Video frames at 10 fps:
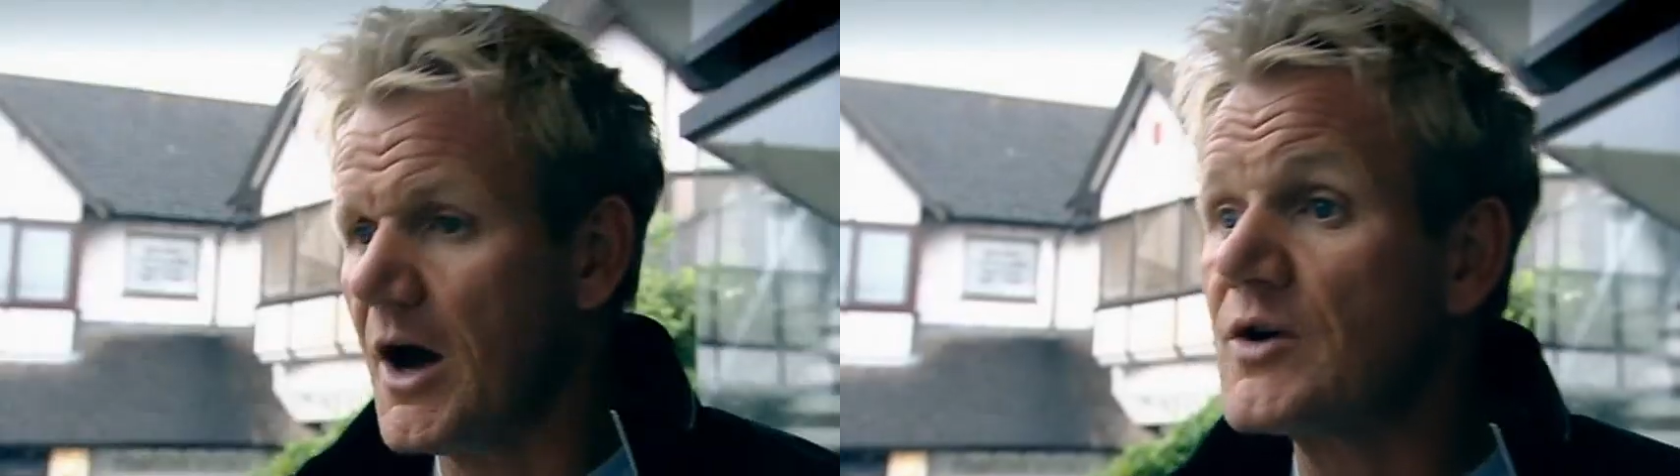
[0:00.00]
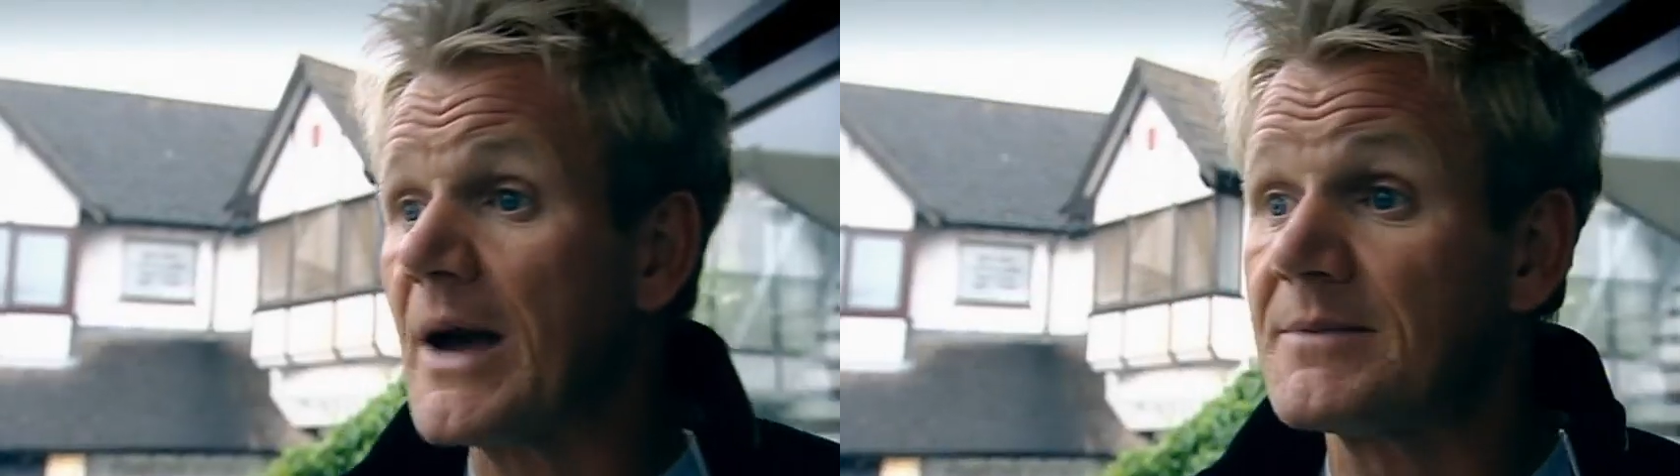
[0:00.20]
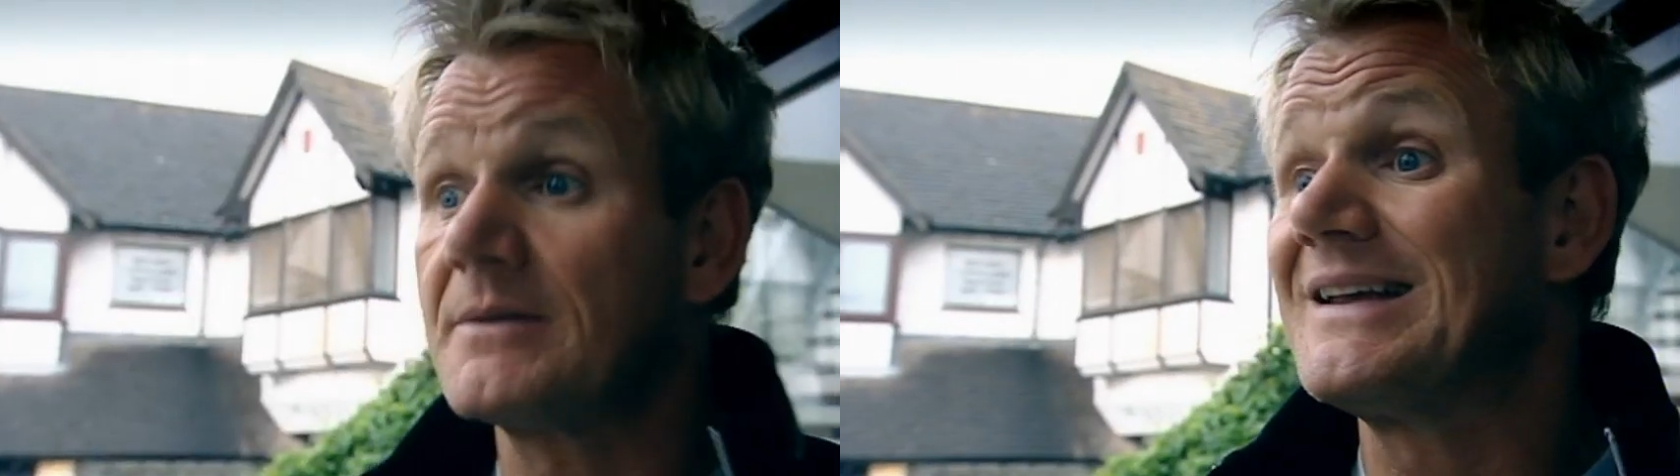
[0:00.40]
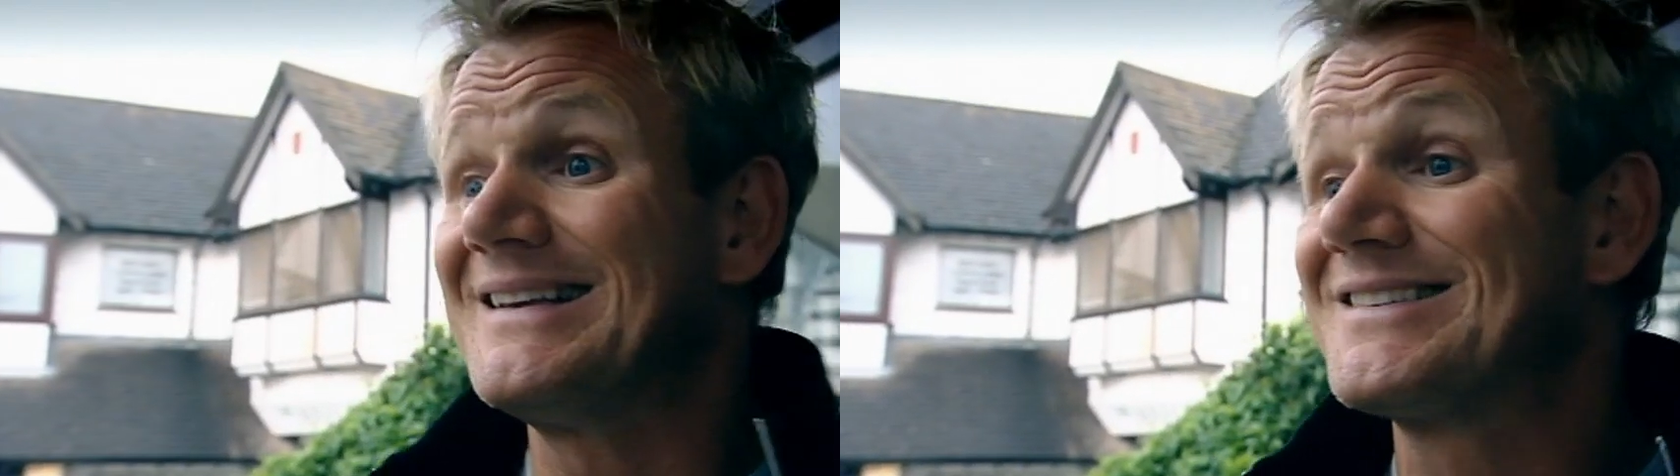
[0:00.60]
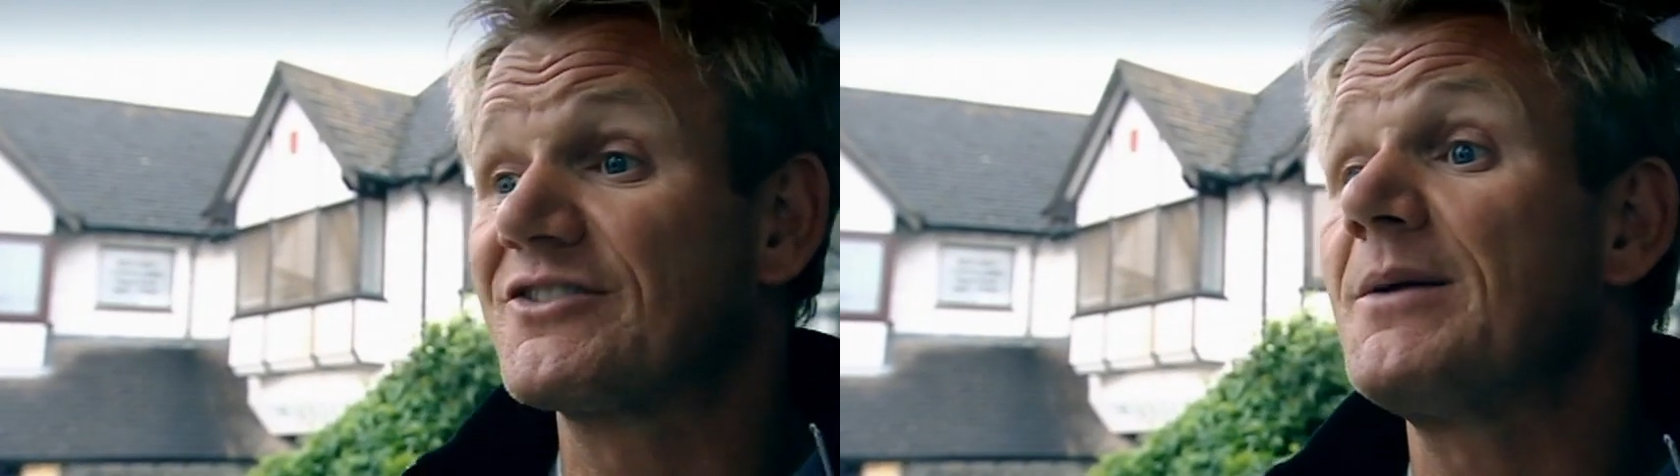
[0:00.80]
Okehampton
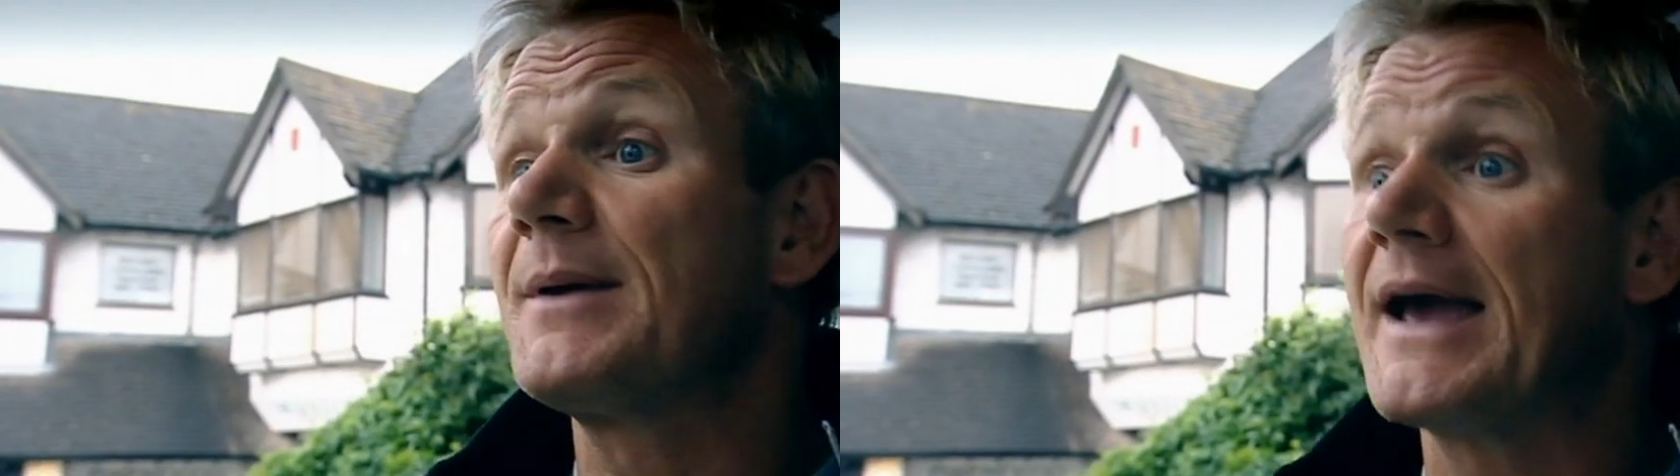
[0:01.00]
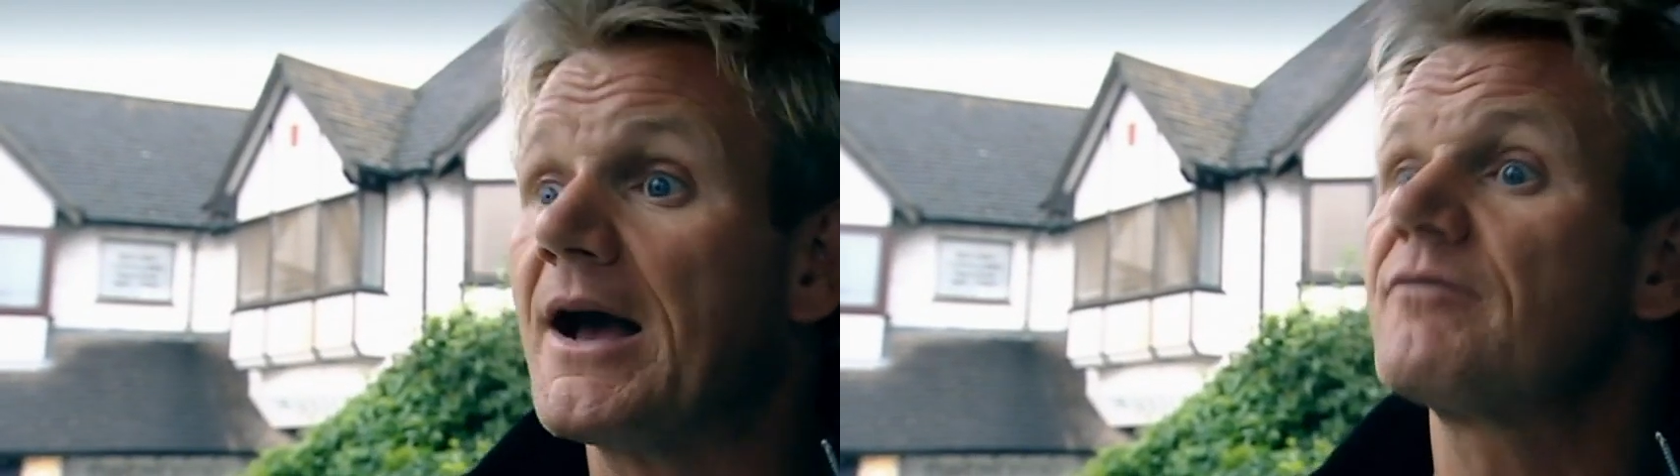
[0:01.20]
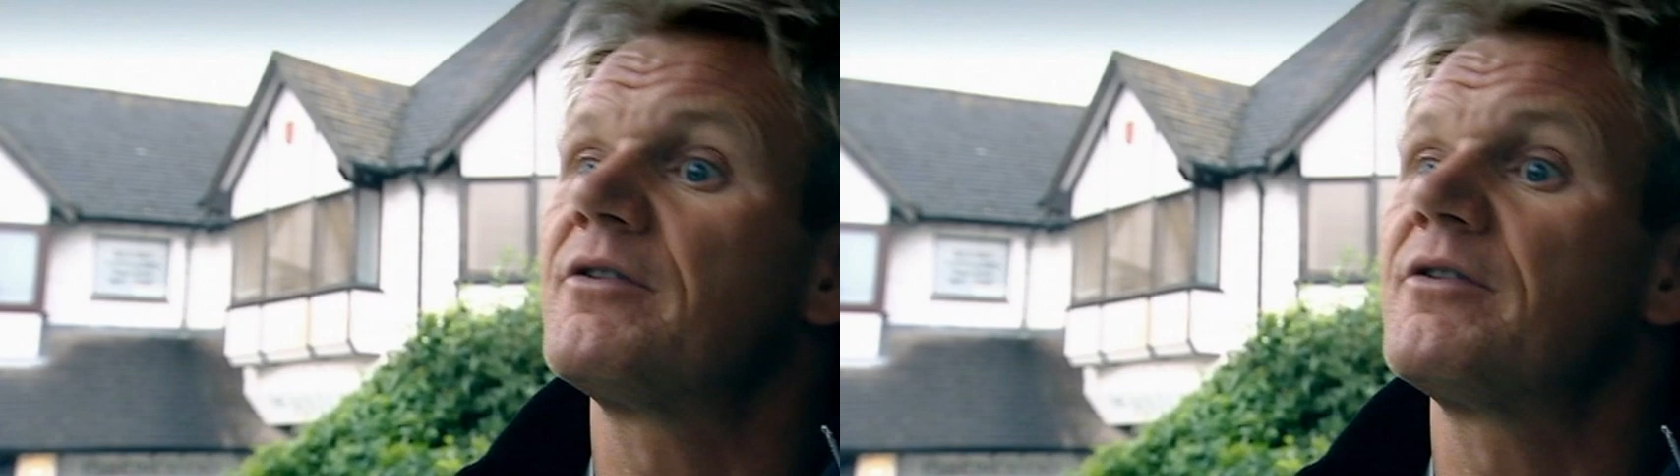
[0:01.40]
is screaming out